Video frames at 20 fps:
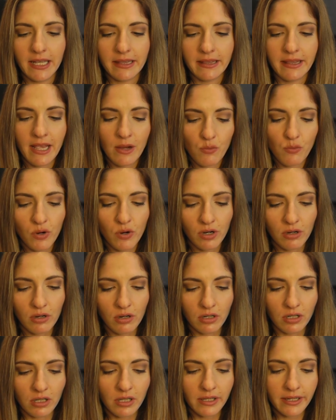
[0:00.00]
They were
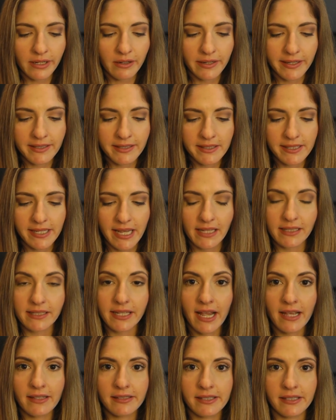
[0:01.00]
on clearance at
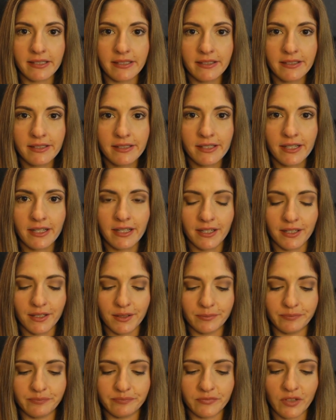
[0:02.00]
Essence
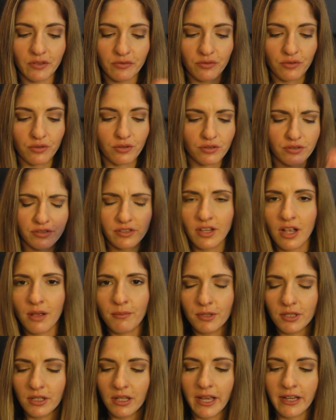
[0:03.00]
um, for some
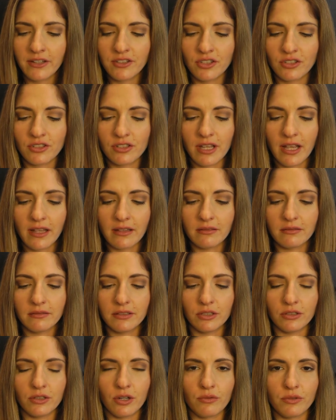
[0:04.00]
collections that,
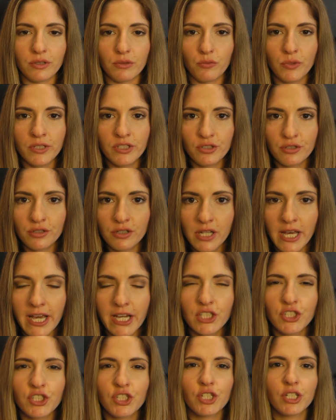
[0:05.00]
you know, the winter
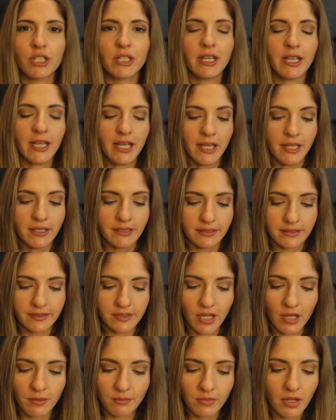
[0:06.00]
collection,
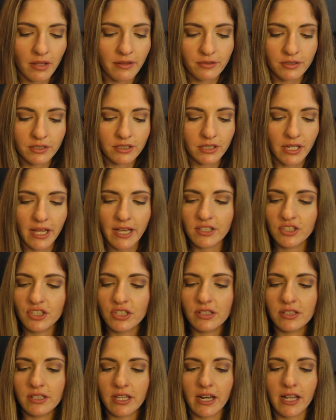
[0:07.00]
some other
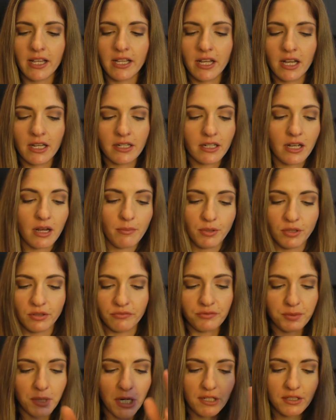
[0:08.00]
collections, and I got a couple of
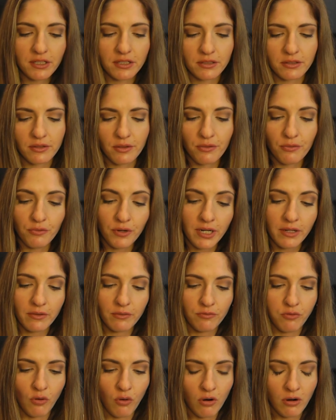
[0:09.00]
product, three,
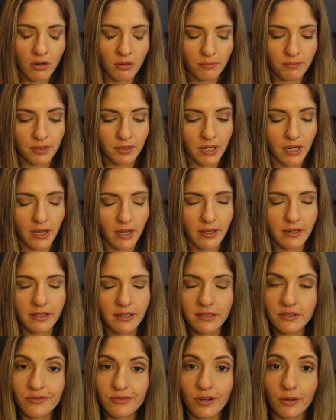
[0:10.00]
four
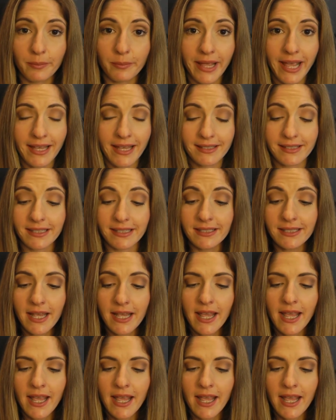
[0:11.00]
products from Essence.